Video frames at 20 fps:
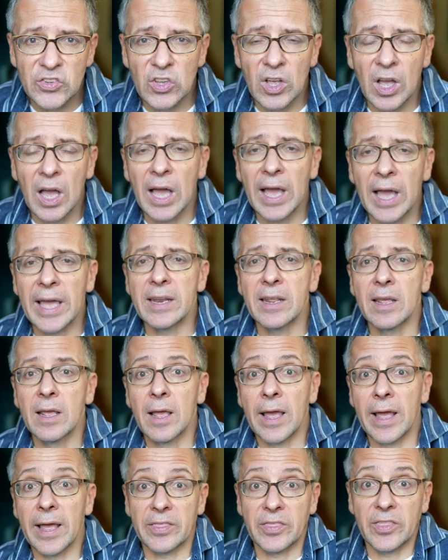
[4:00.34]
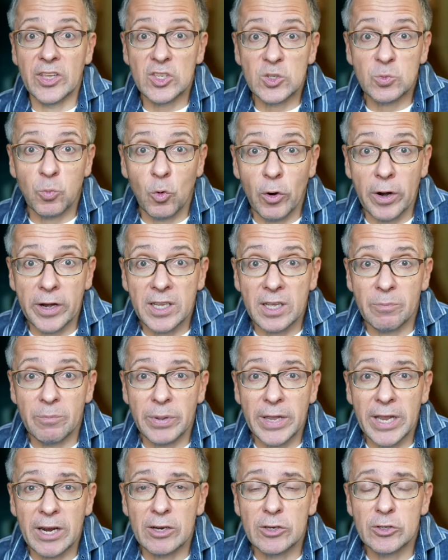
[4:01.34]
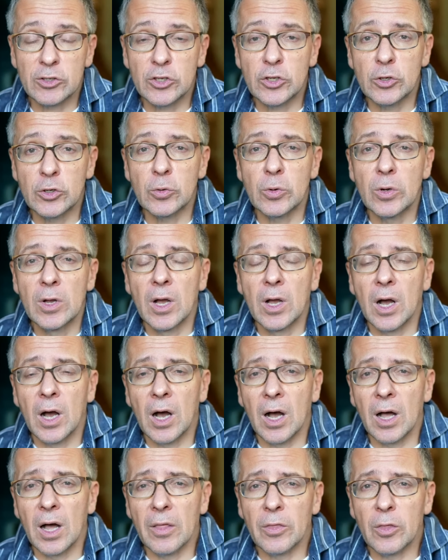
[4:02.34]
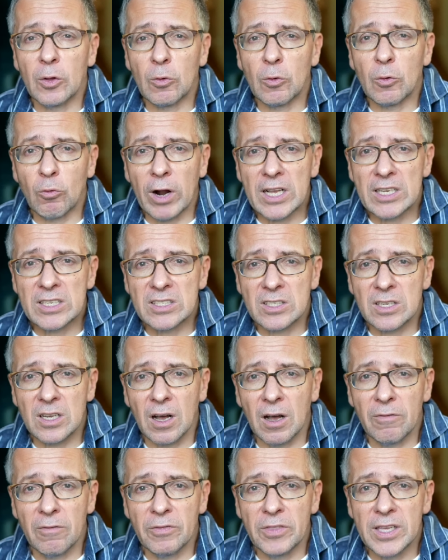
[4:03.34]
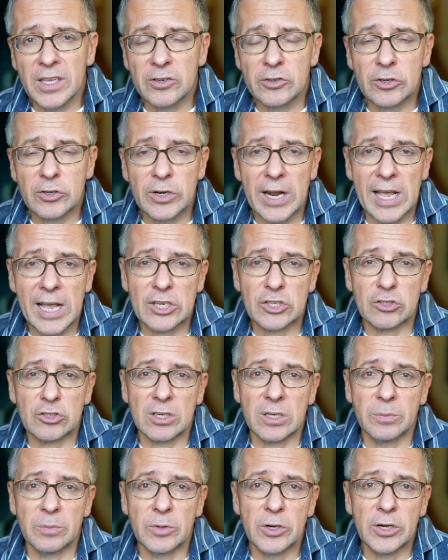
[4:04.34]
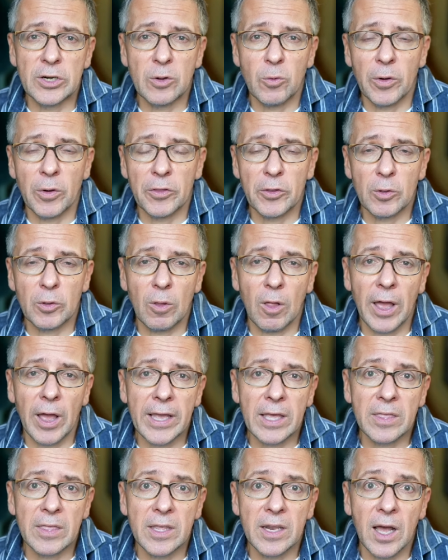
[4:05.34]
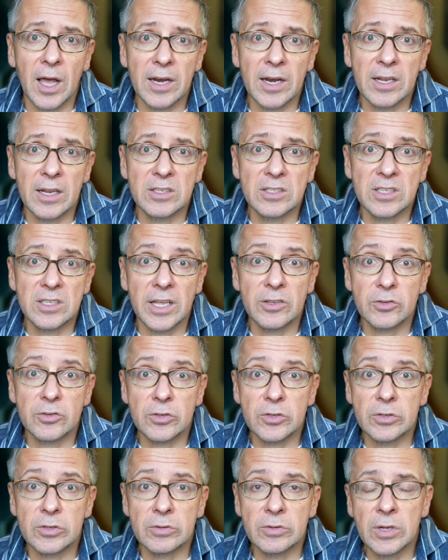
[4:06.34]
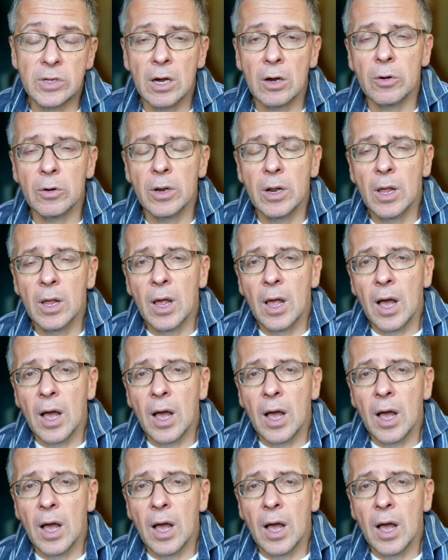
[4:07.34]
side at this point compared to the rest of the international community, whether you like the United States or you don't.